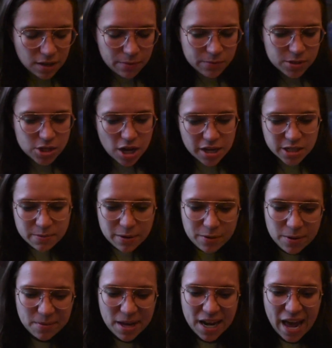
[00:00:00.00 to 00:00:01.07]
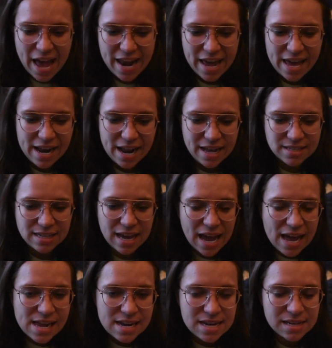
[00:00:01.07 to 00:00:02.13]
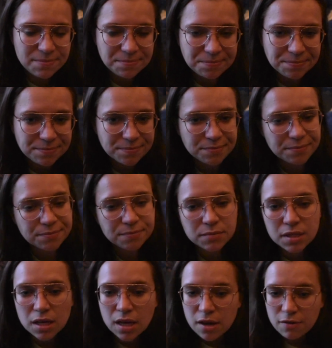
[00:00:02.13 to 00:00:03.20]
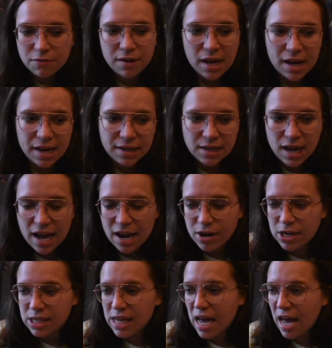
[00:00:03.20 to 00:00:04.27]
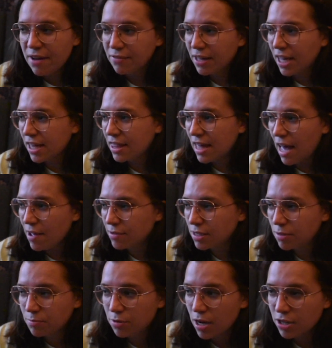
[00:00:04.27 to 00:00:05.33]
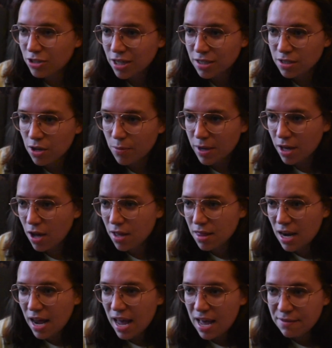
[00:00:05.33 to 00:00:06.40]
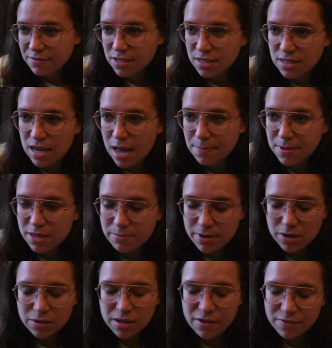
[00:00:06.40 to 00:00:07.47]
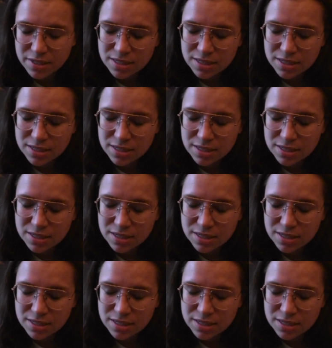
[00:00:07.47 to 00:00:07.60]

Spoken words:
I'm talking to my roommate Anna and I say, Anna, fine, I already have like 1,000 projects going on that I have to stop in the middle of at